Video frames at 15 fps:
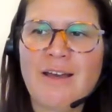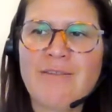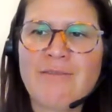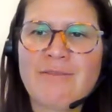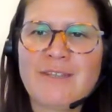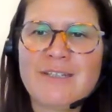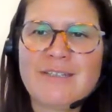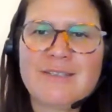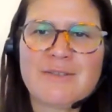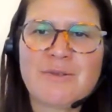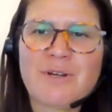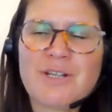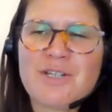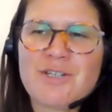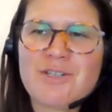and this
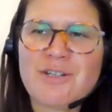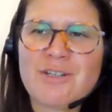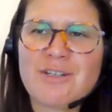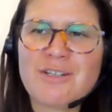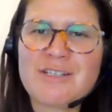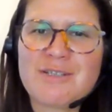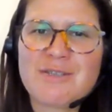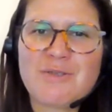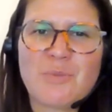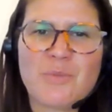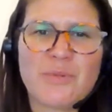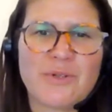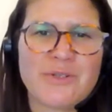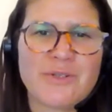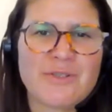question is so
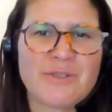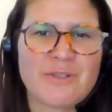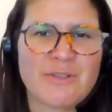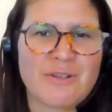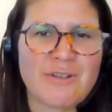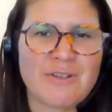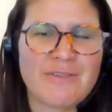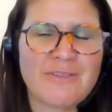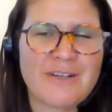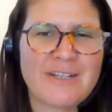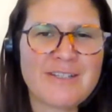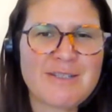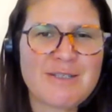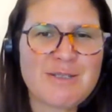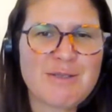personal,
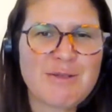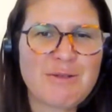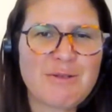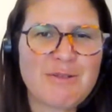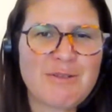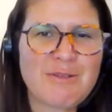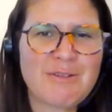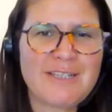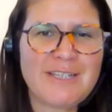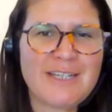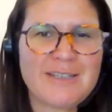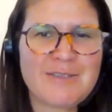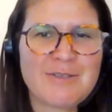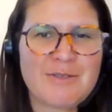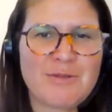it's so
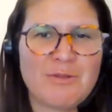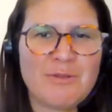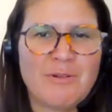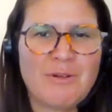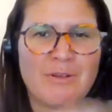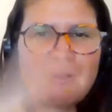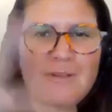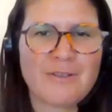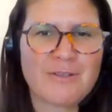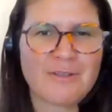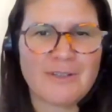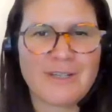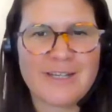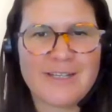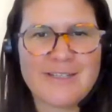linked to all
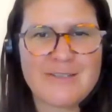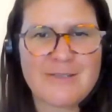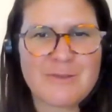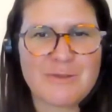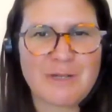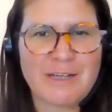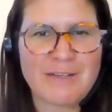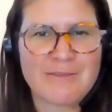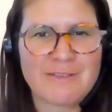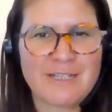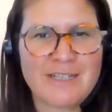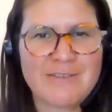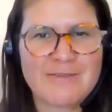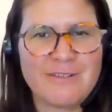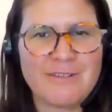your history,
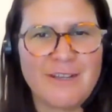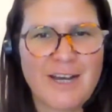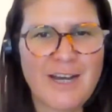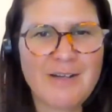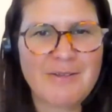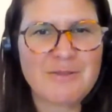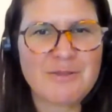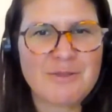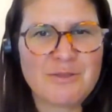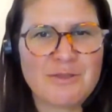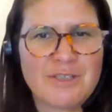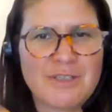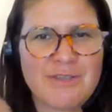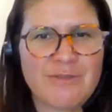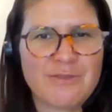right? How do
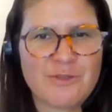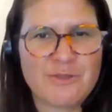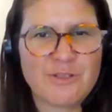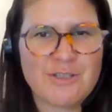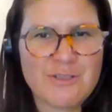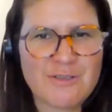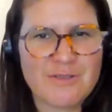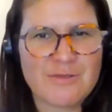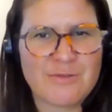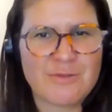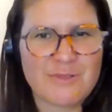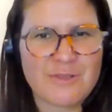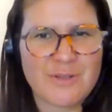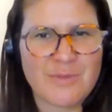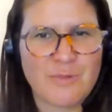you give trust
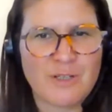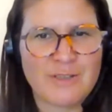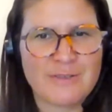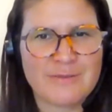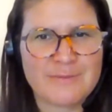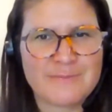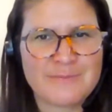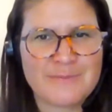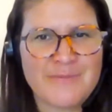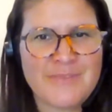to someone?